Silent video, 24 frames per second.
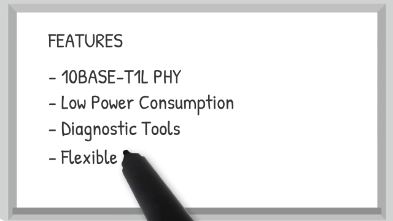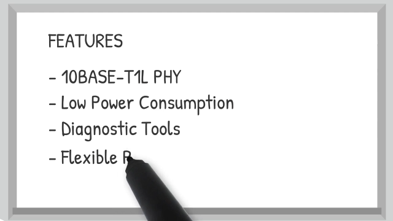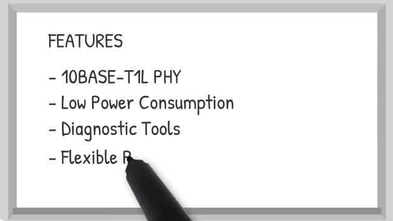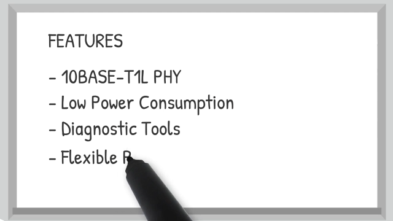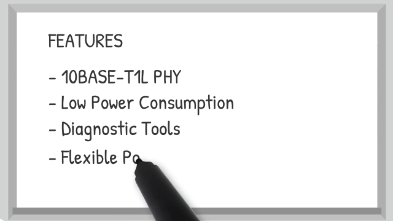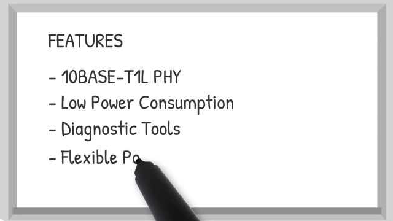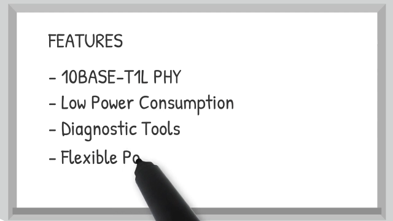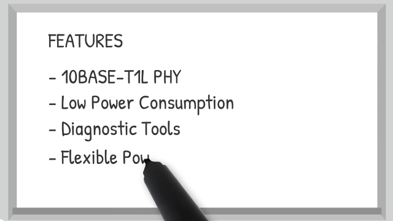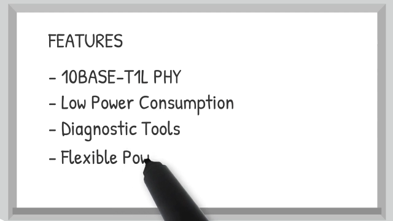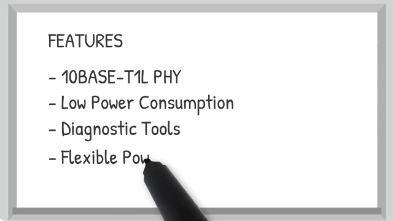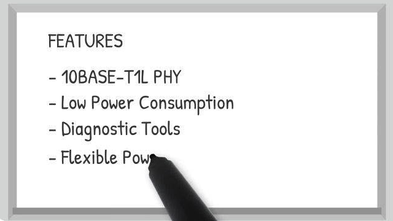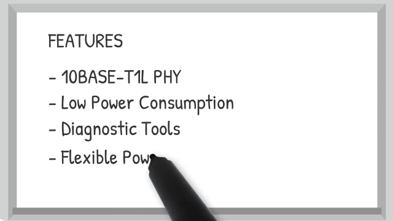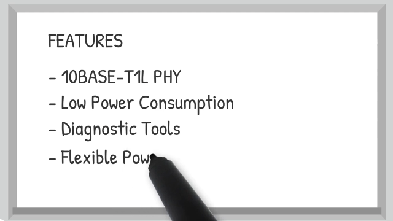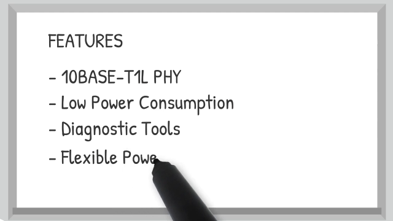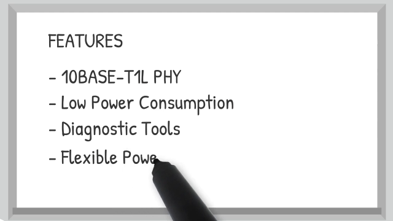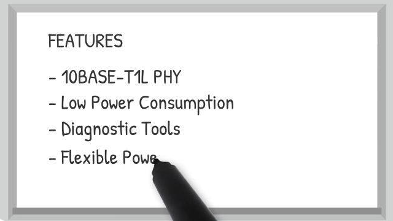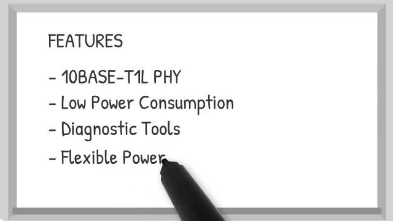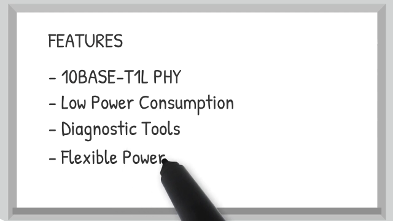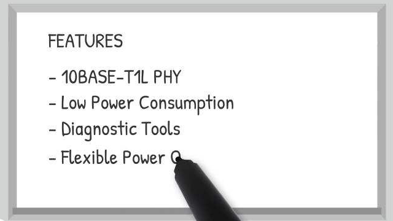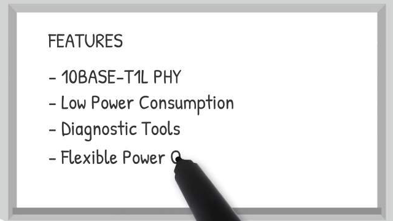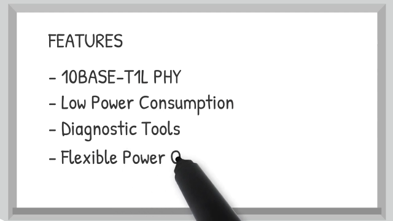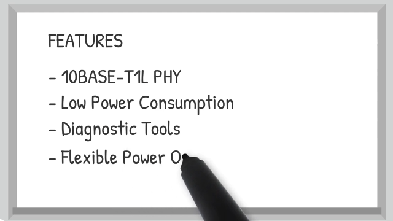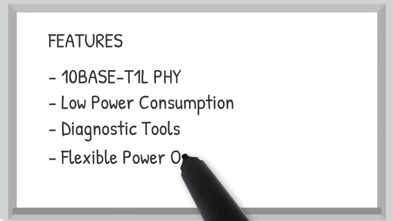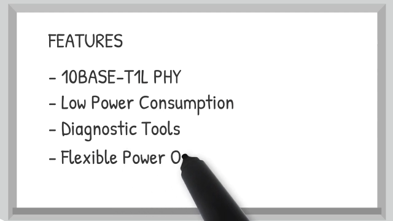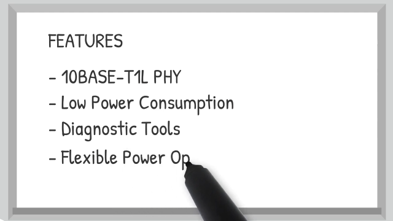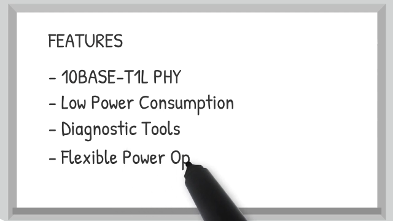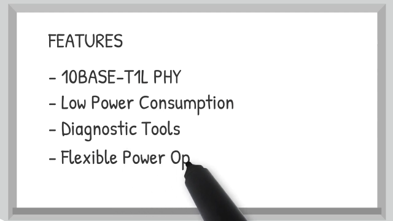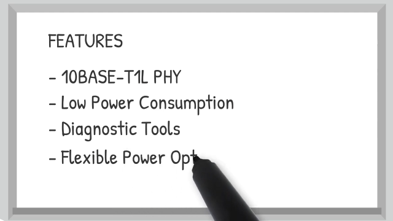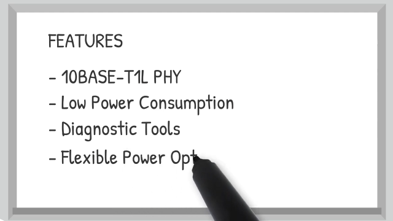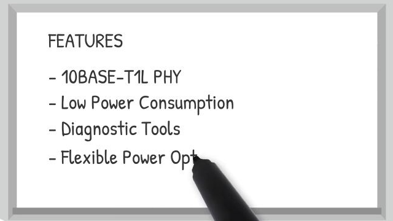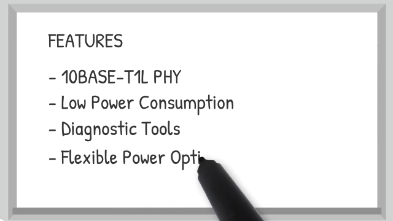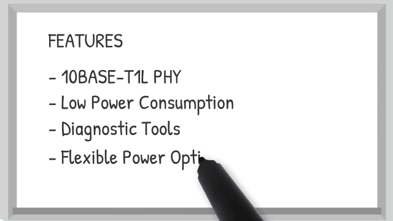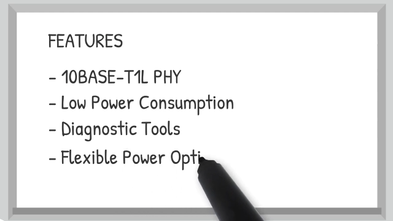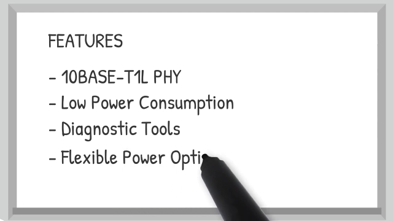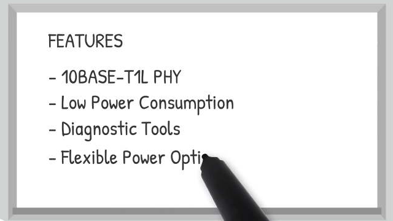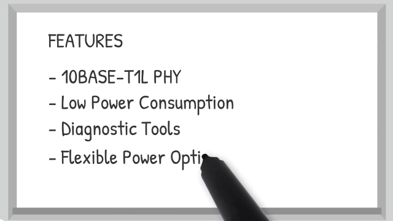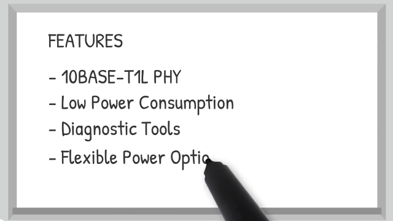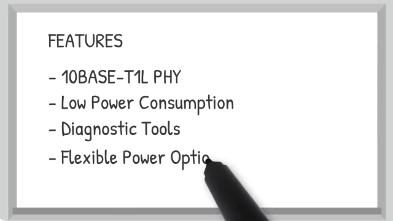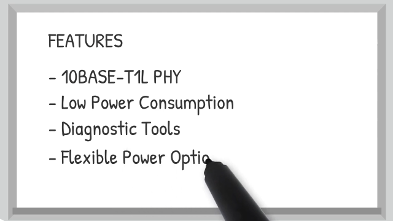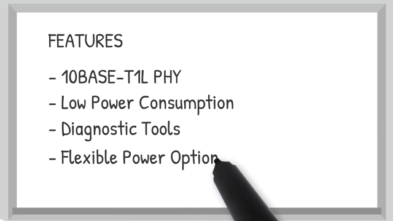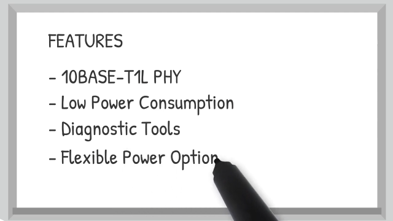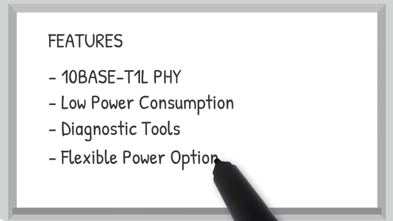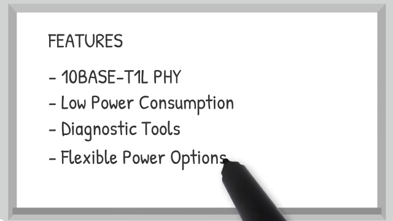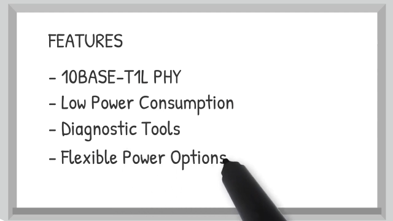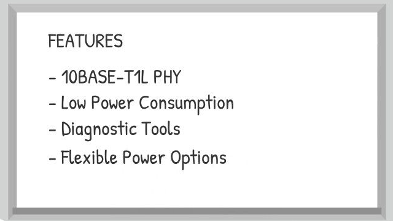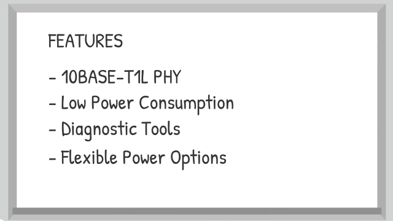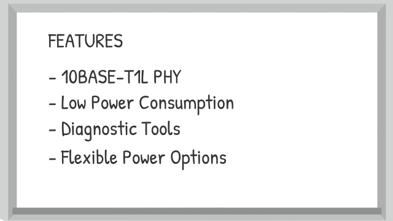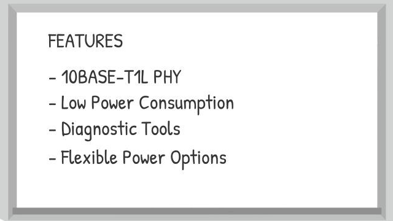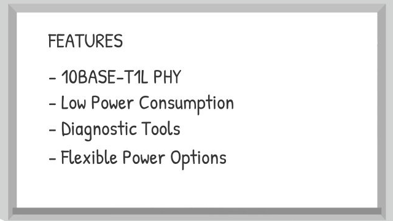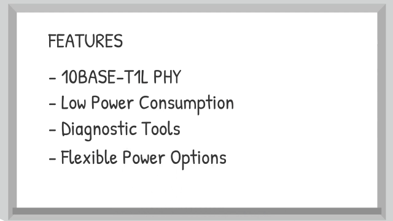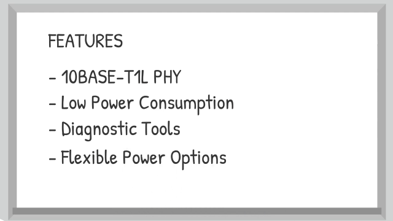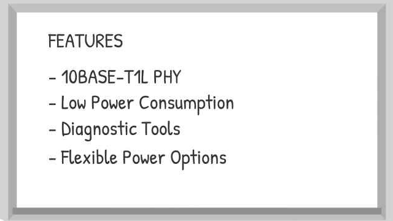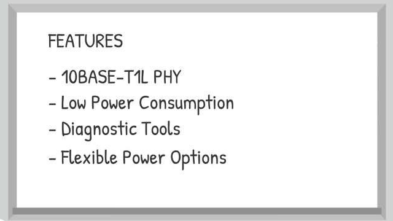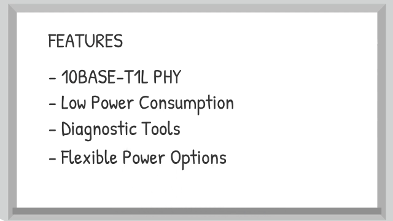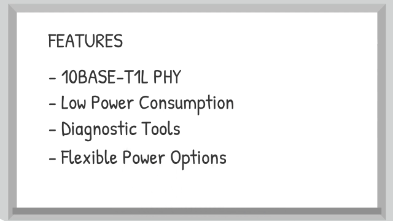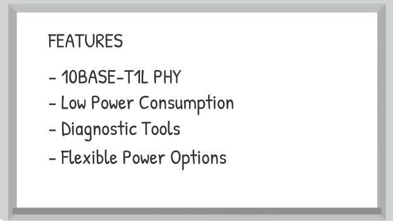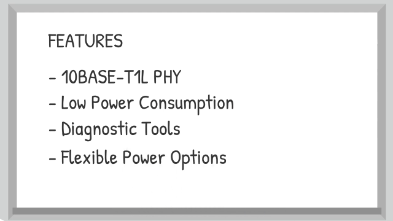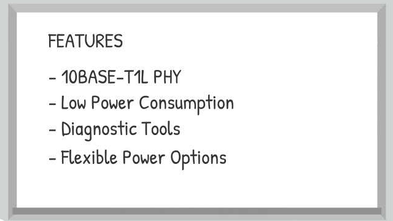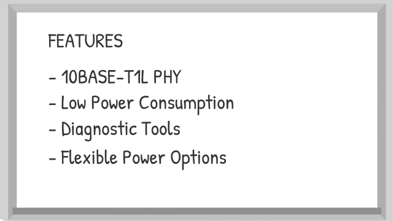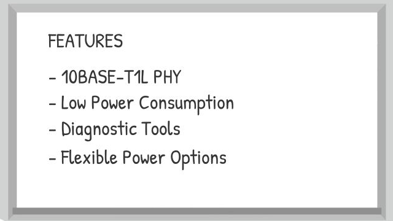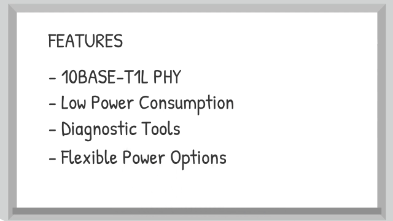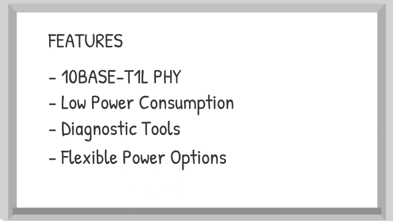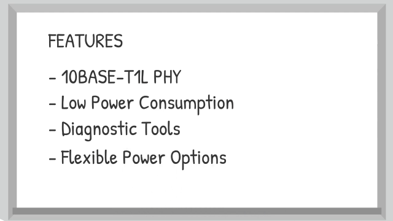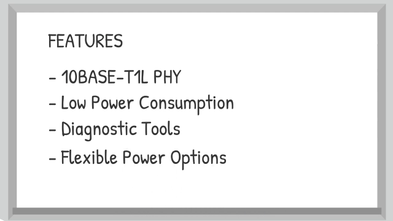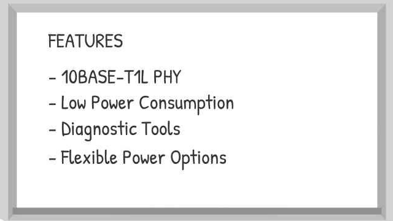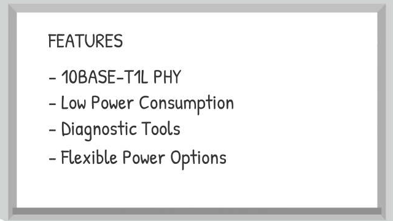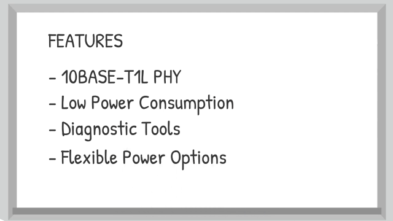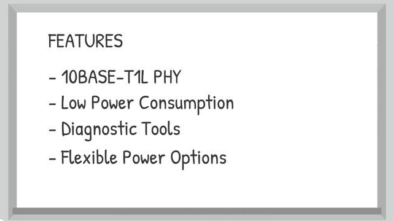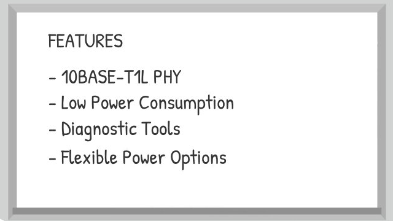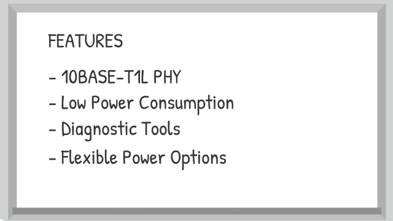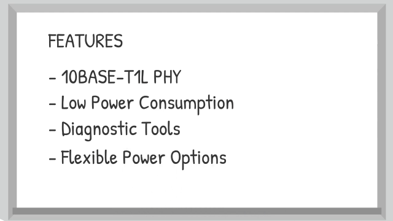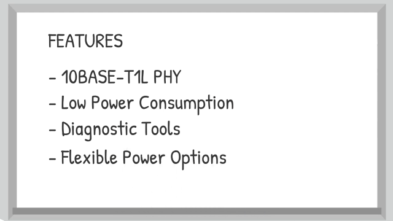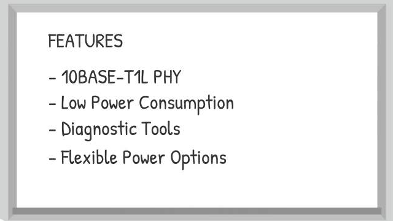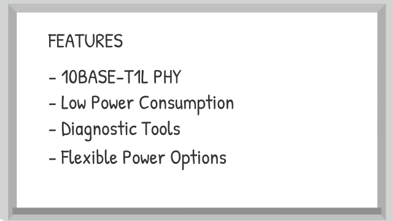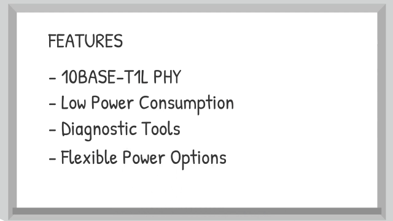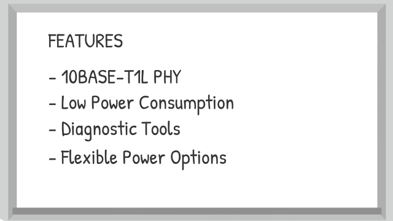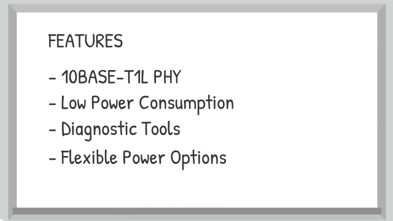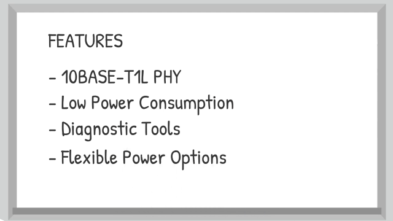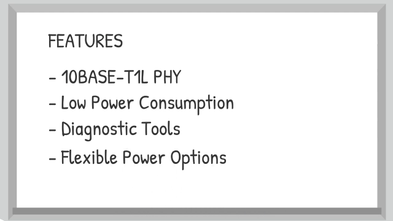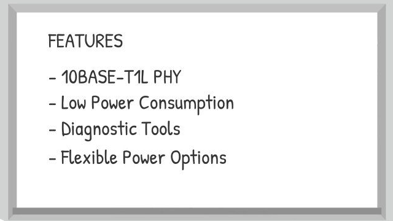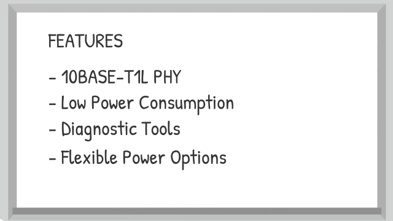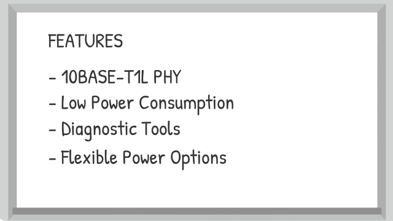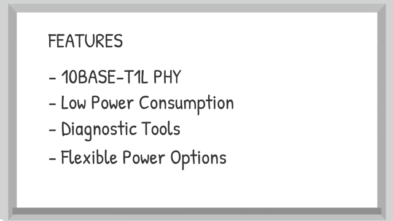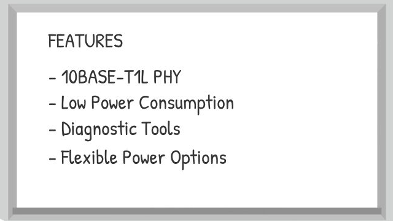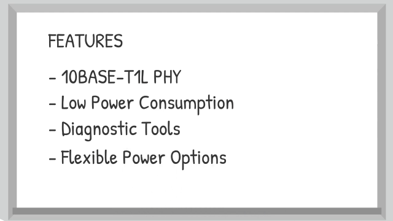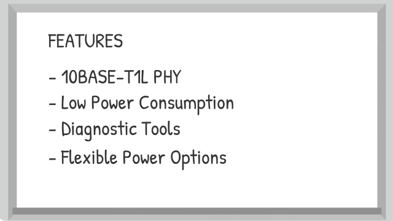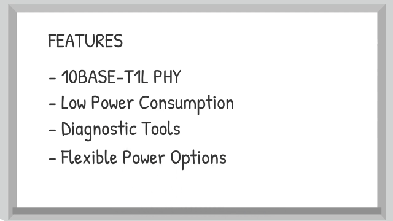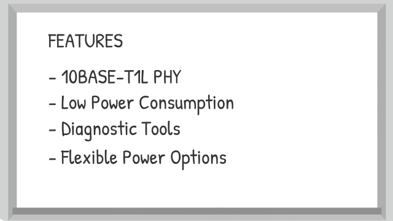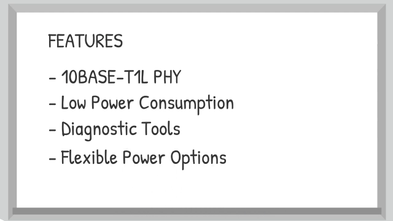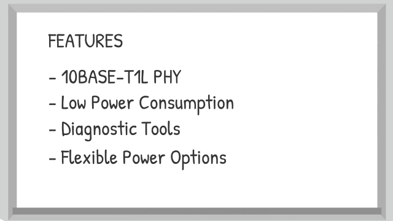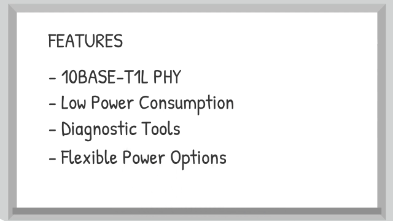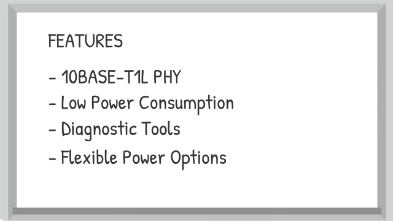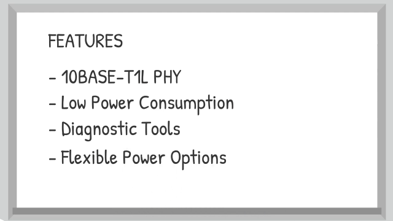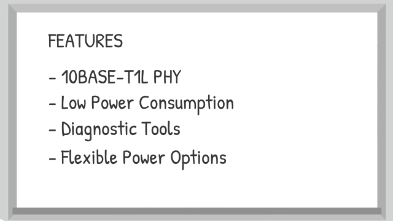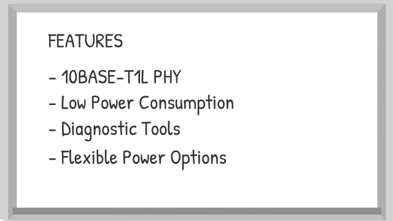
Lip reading: No face is visible, so there are no lips to read.